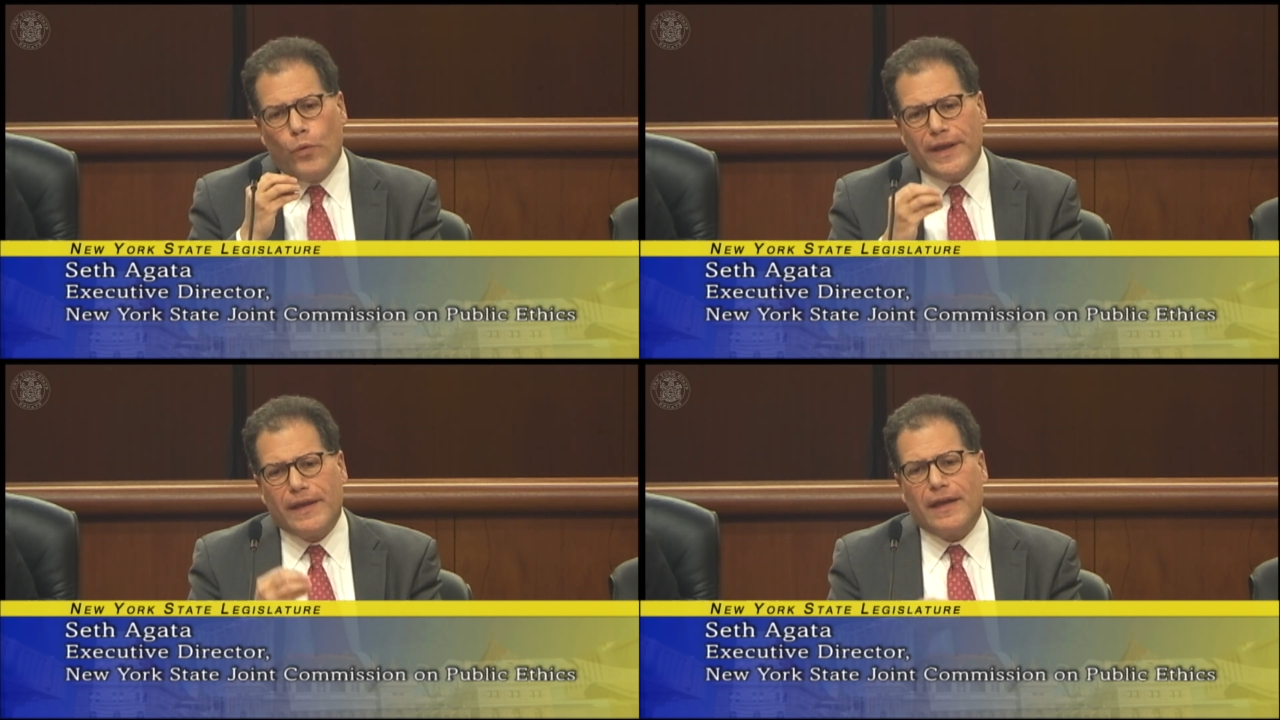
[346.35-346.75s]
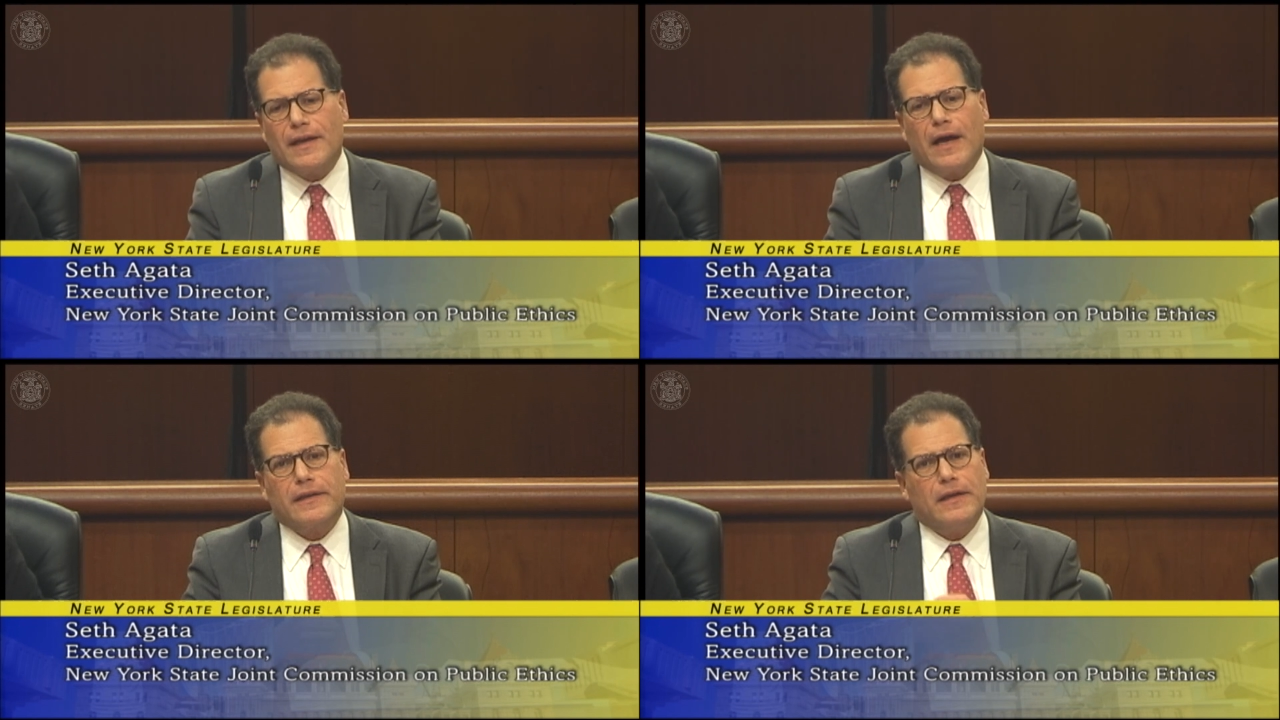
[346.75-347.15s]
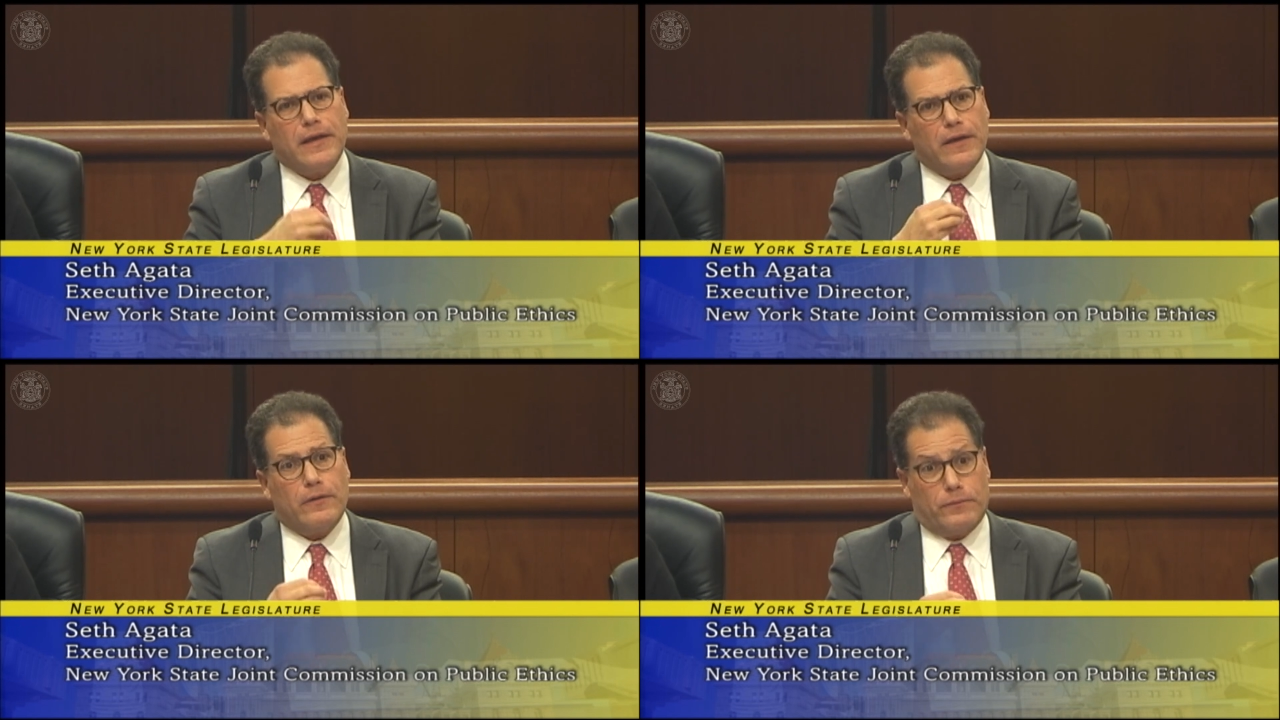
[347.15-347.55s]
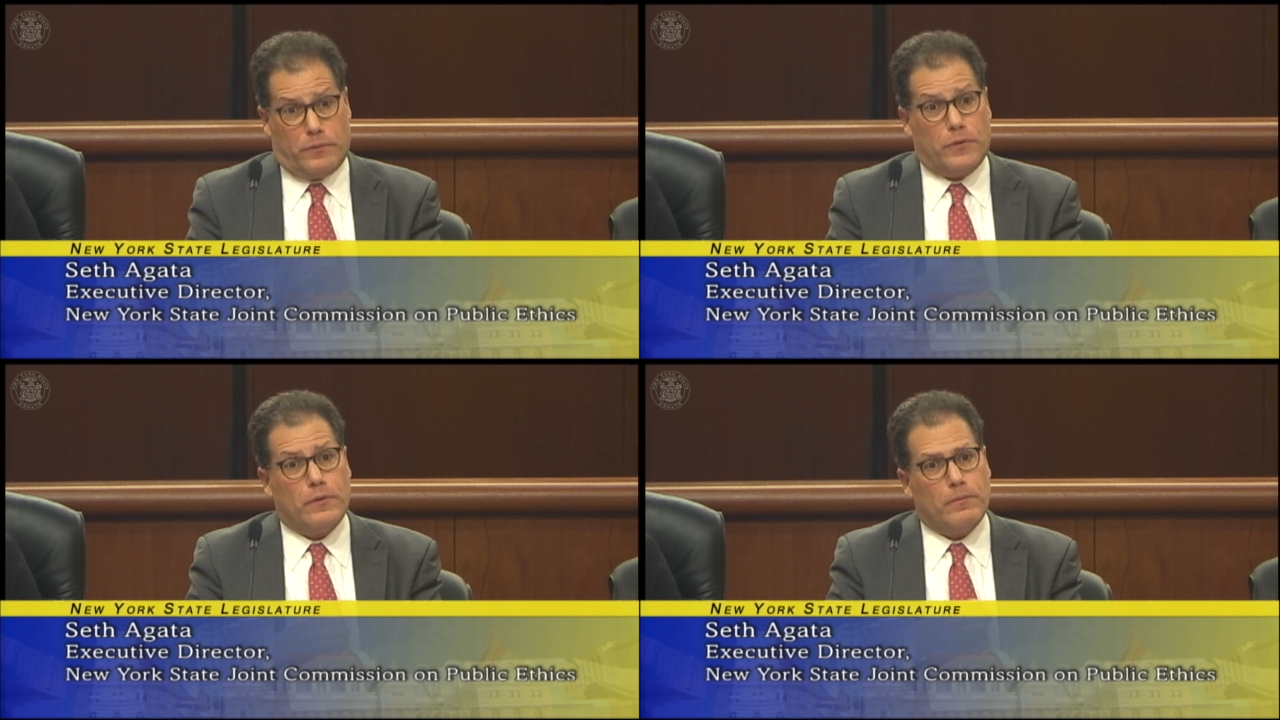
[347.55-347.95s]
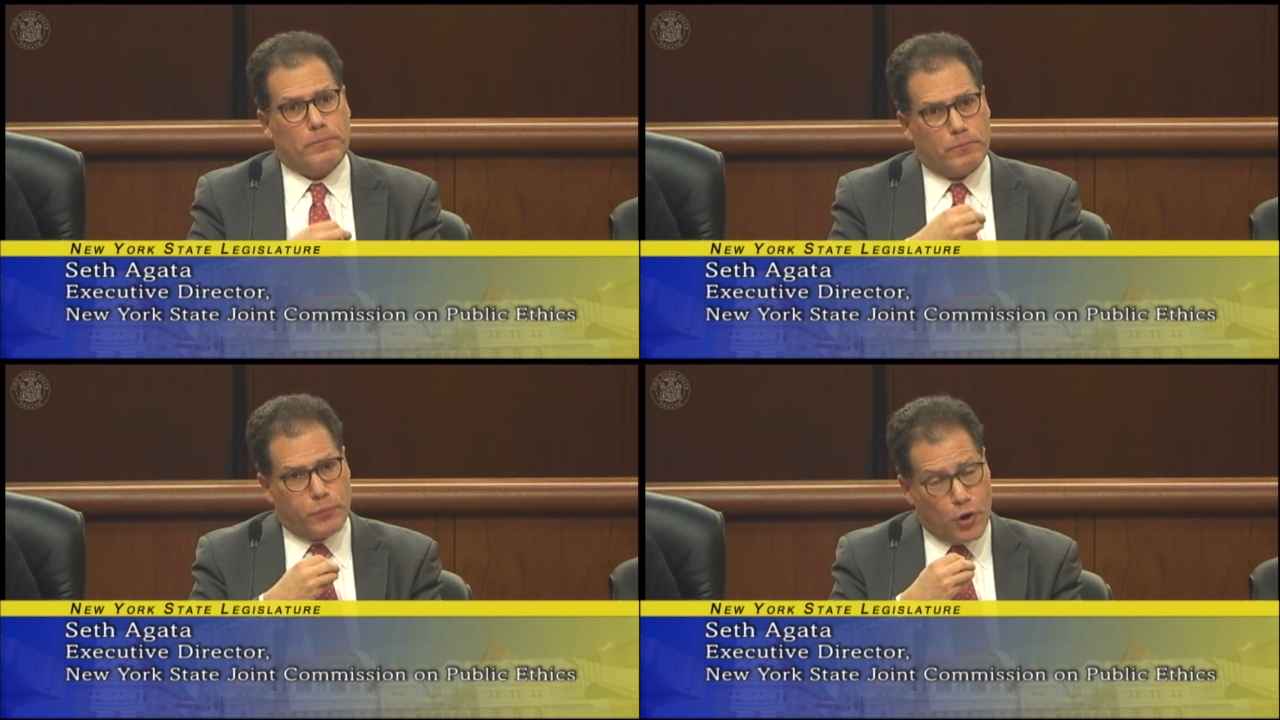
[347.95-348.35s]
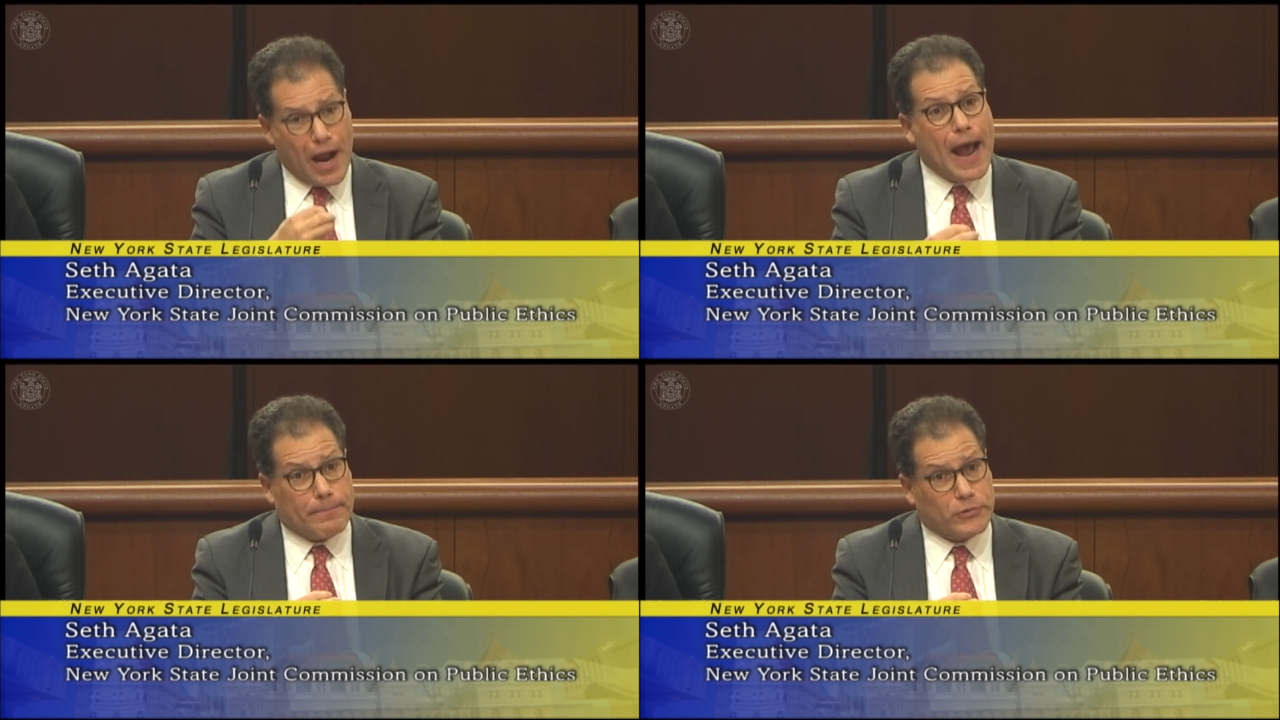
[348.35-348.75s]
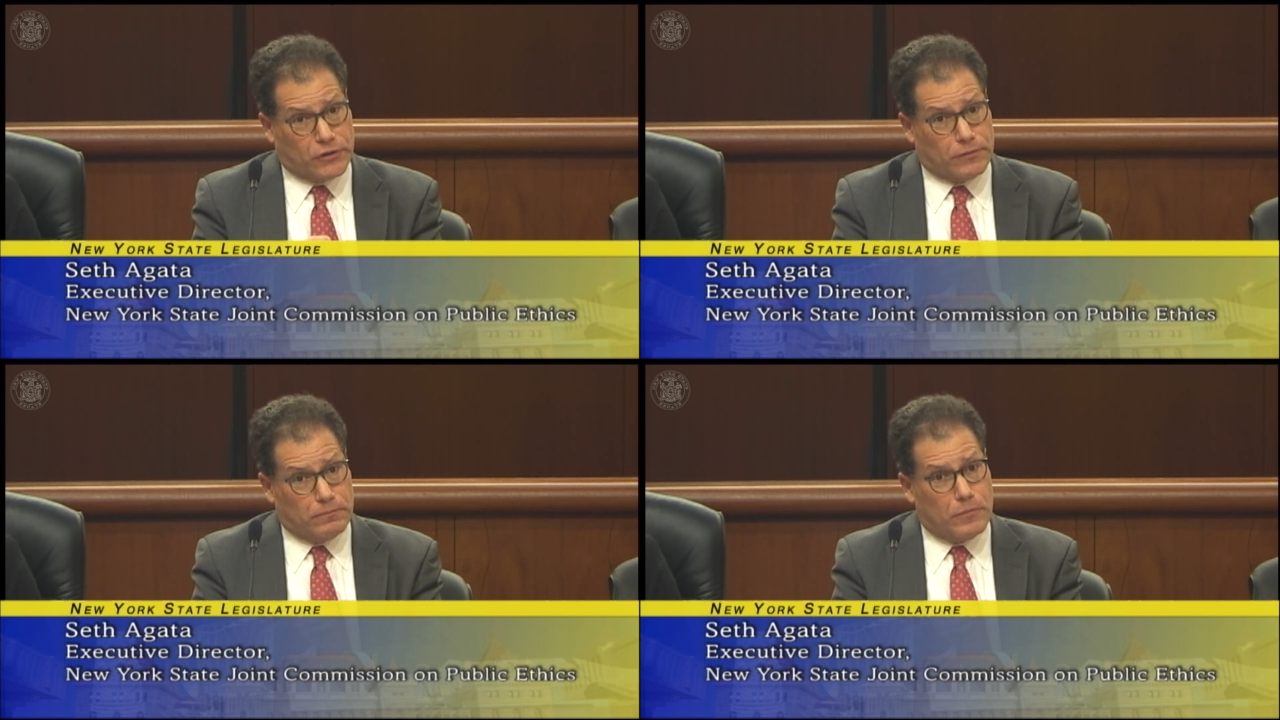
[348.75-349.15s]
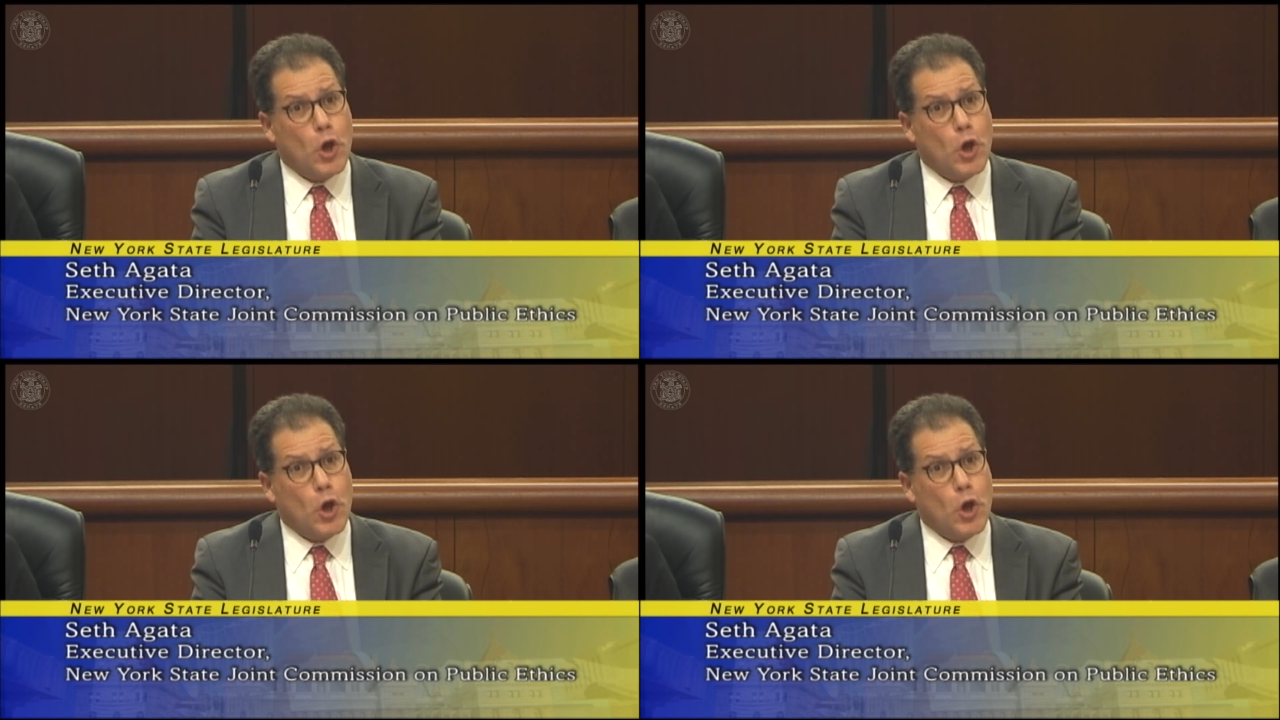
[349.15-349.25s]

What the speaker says: we cannot give, perhaps,